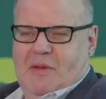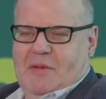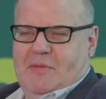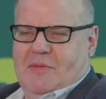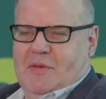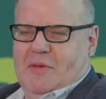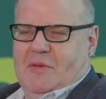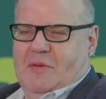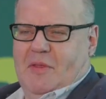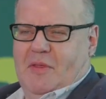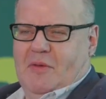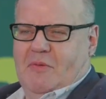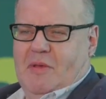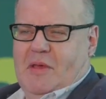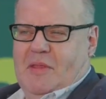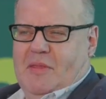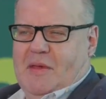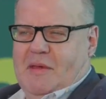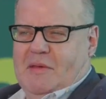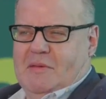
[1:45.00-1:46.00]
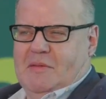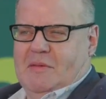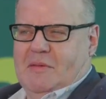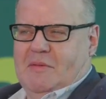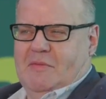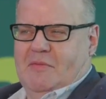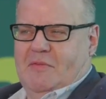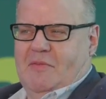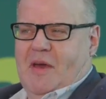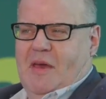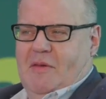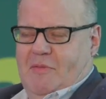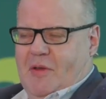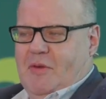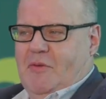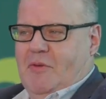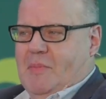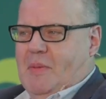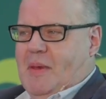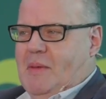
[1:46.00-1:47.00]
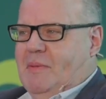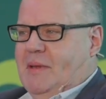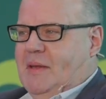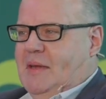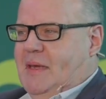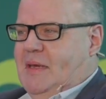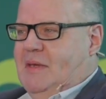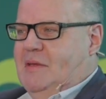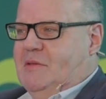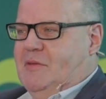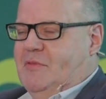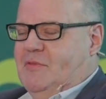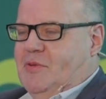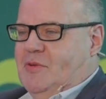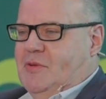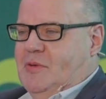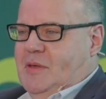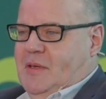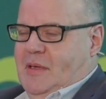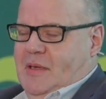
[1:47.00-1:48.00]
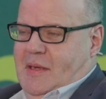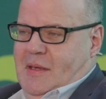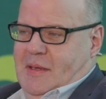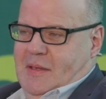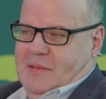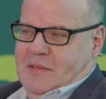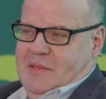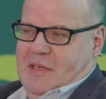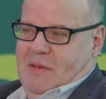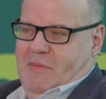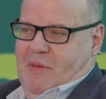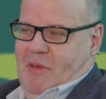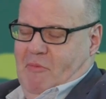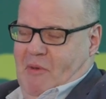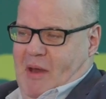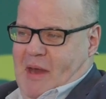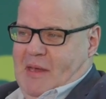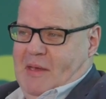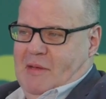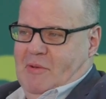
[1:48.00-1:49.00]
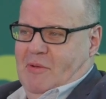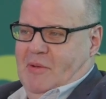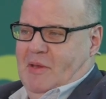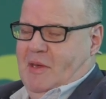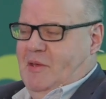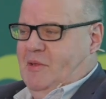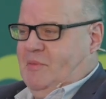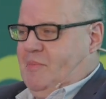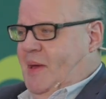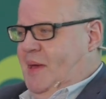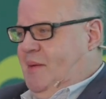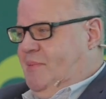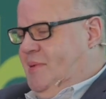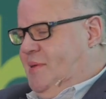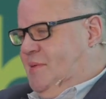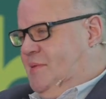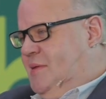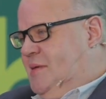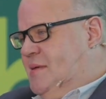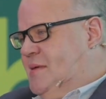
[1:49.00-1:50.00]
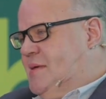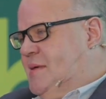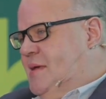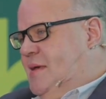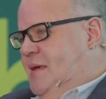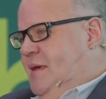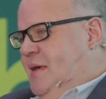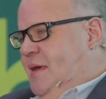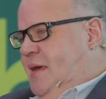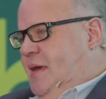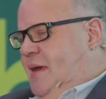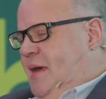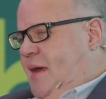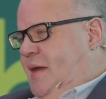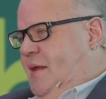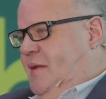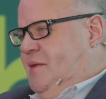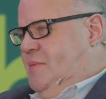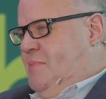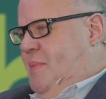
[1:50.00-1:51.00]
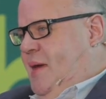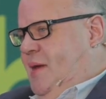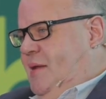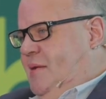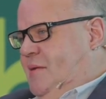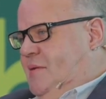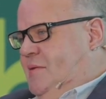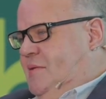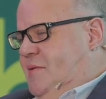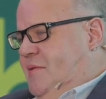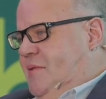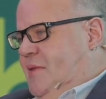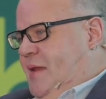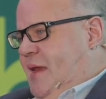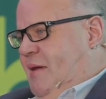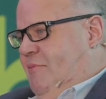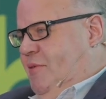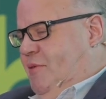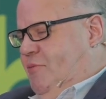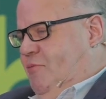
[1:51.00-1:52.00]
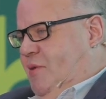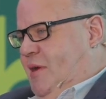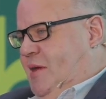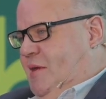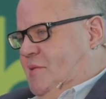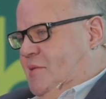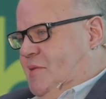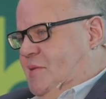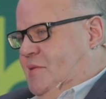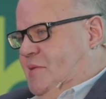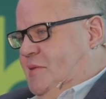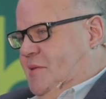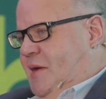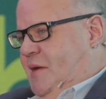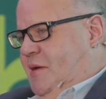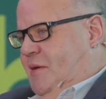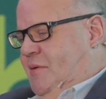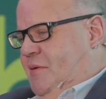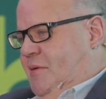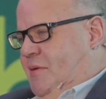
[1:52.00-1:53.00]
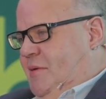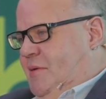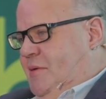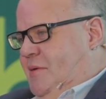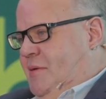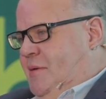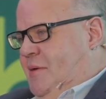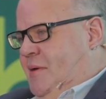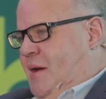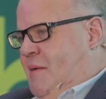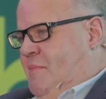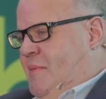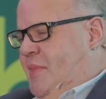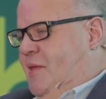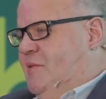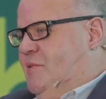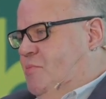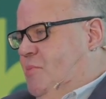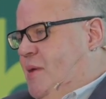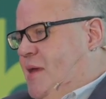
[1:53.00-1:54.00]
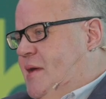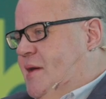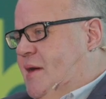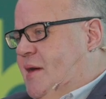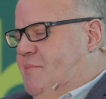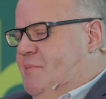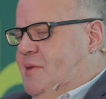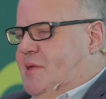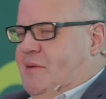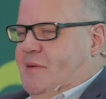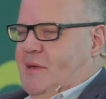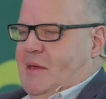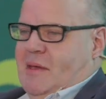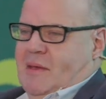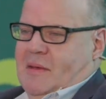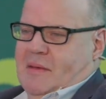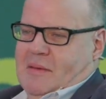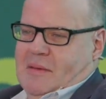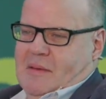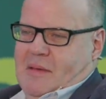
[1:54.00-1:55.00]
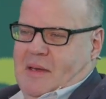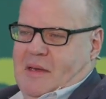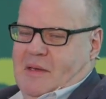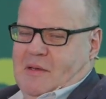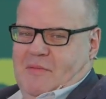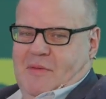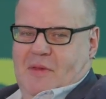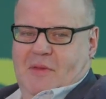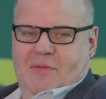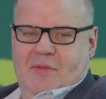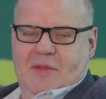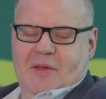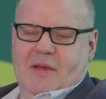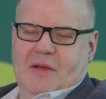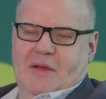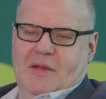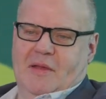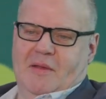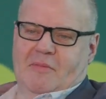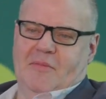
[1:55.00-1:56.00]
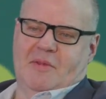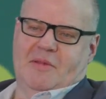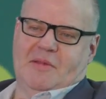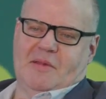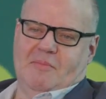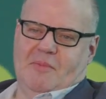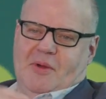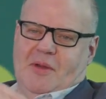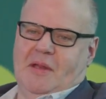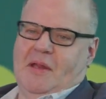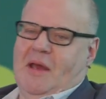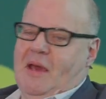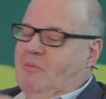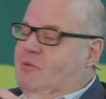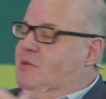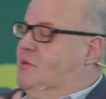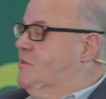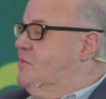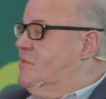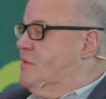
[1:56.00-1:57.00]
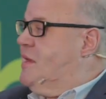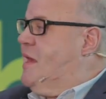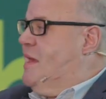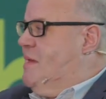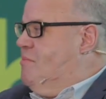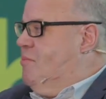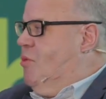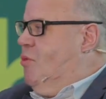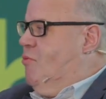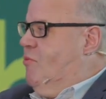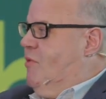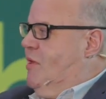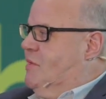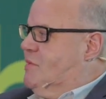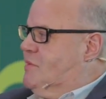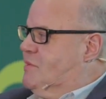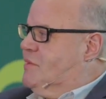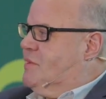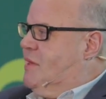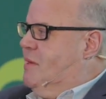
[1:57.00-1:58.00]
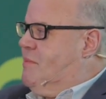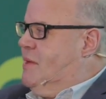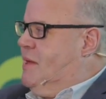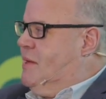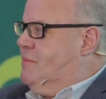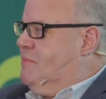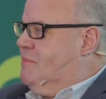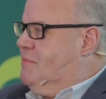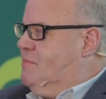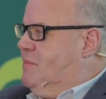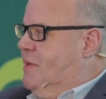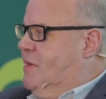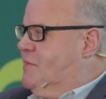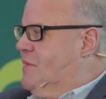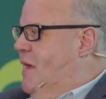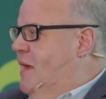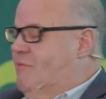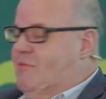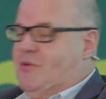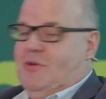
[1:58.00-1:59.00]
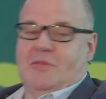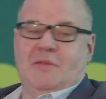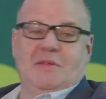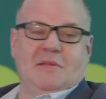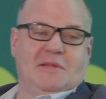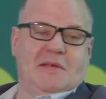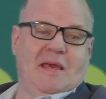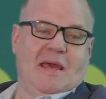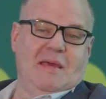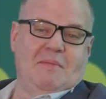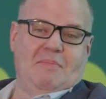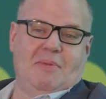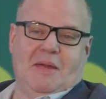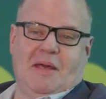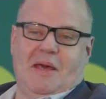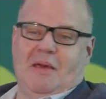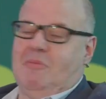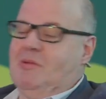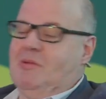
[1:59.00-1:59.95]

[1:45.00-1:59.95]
interviewed 3,500 people at least for TV, radio, or newspapers. And it depends the level of risk. So this week I'm doing an interview for The Guardian with someone, and I will just take more risks. I mean, because I've got the tape and I